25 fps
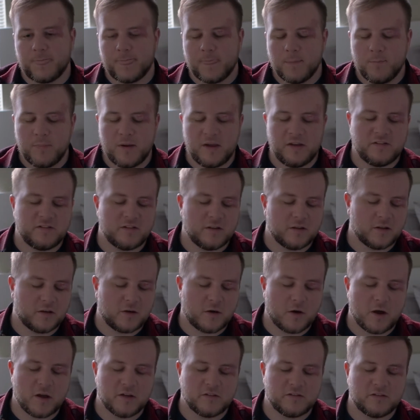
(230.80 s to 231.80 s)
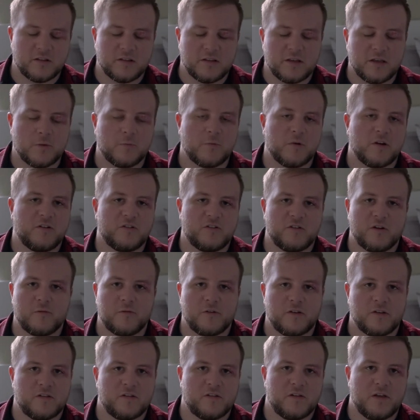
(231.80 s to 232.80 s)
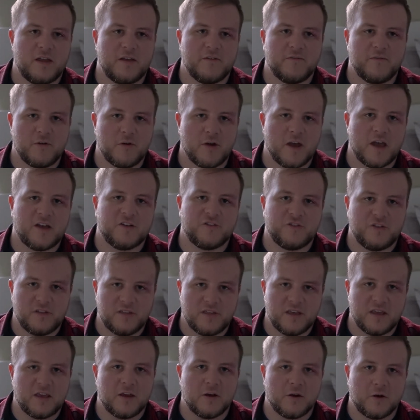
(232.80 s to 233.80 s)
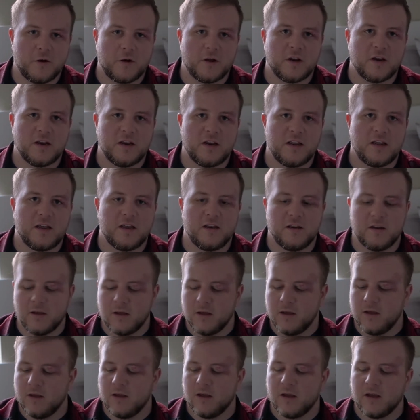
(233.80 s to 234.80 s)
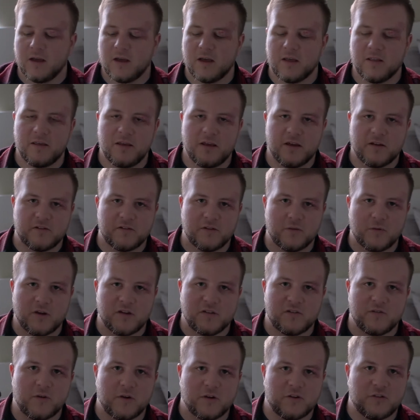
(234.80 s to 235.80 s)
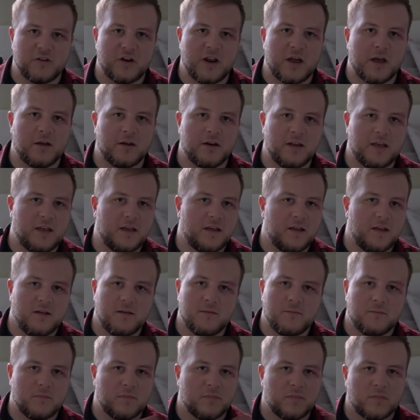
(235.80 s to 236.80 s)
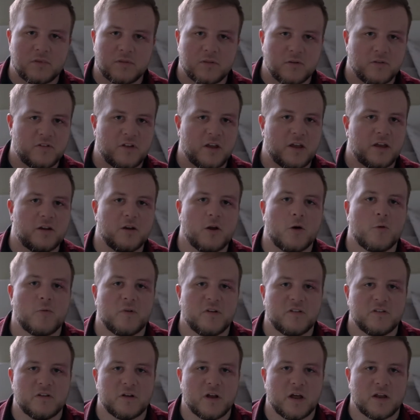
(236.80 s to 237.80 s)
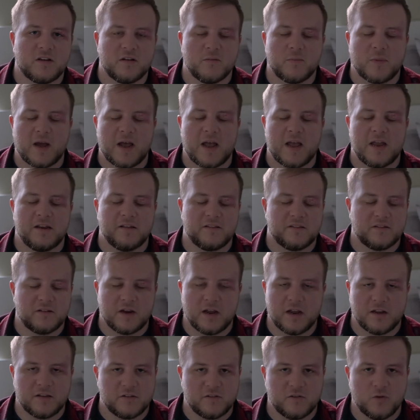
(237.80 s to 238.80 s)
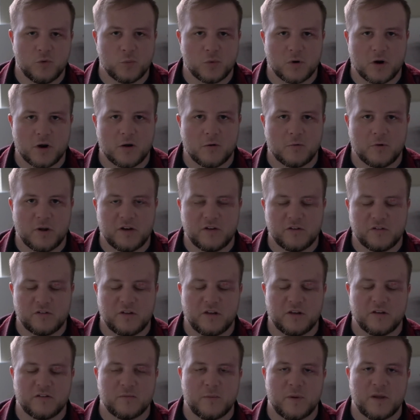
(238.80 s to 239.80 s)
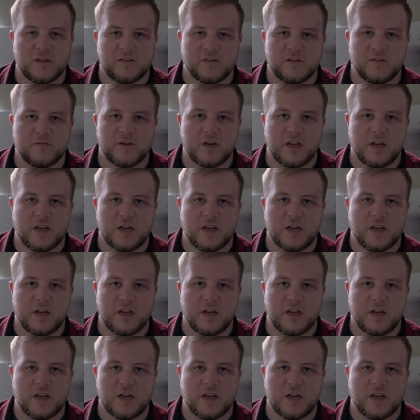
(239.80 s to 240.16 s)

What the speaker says: Based on the cost of the inReach service, if you actually think you're going to need the SOS functionality, there's like no reason not to buy it. It's not super outrageously expensive, and